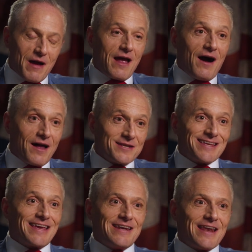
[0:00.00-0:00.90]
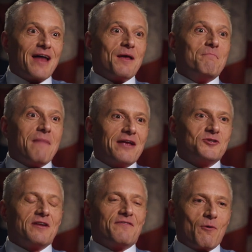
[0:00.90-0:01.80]
I honestly cannot
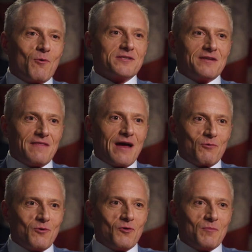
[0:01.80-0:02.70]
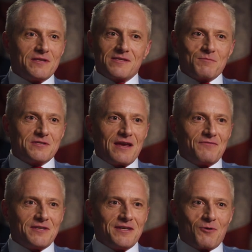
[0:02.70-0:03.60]
imagine if I wasn't in that room in some
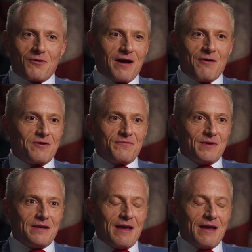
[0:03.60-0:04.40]
safety or I would have been,